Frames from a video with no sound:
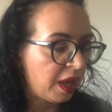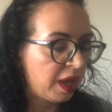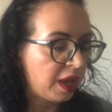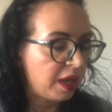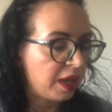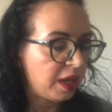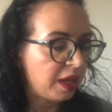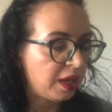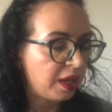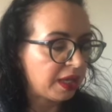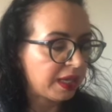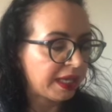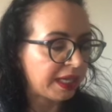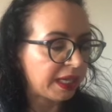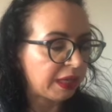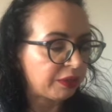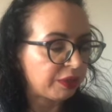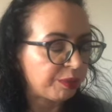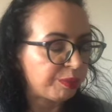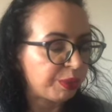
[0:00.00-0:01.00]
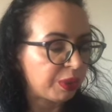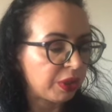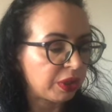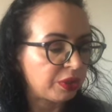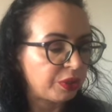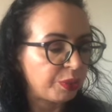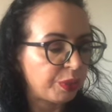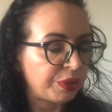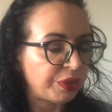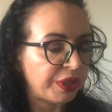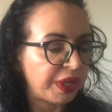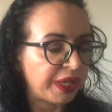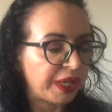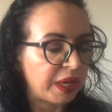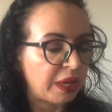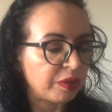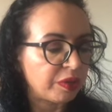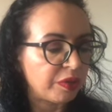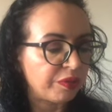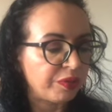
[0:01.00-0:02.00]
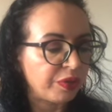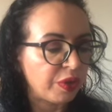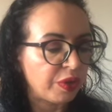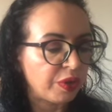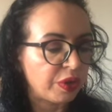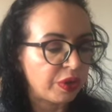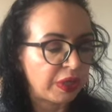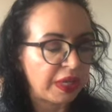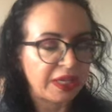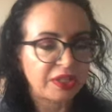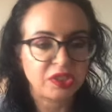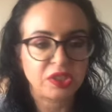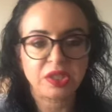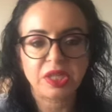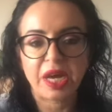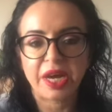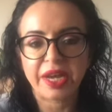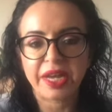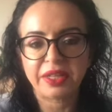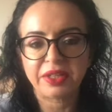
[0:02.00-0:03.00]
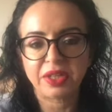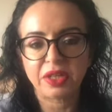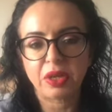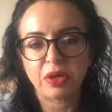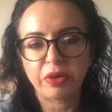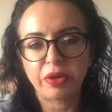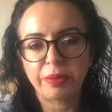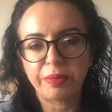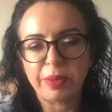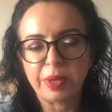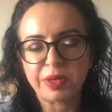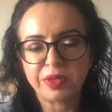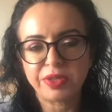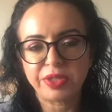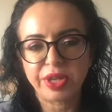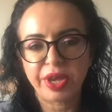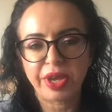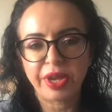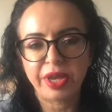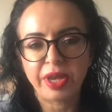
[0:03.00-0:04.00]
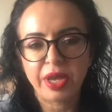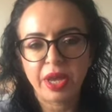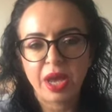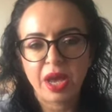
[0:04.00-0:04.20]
get out a product you want to get out of your collection. I had a Laura Mercier